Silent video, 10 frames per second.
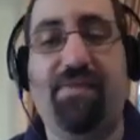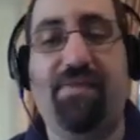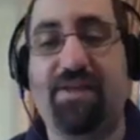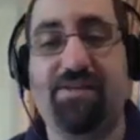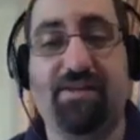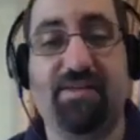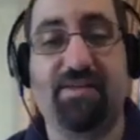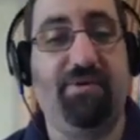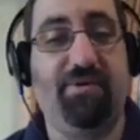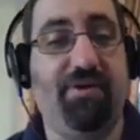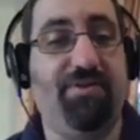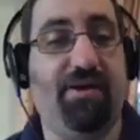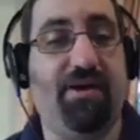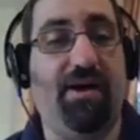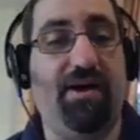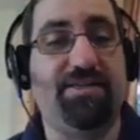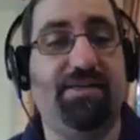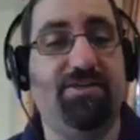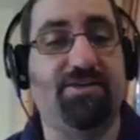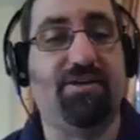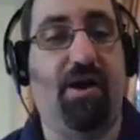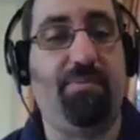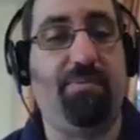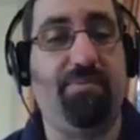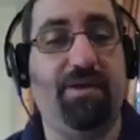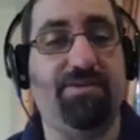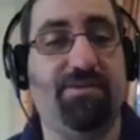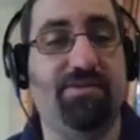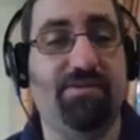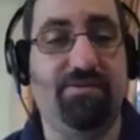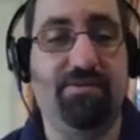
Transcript: that's an accessibility thing. I say just copy and paste this.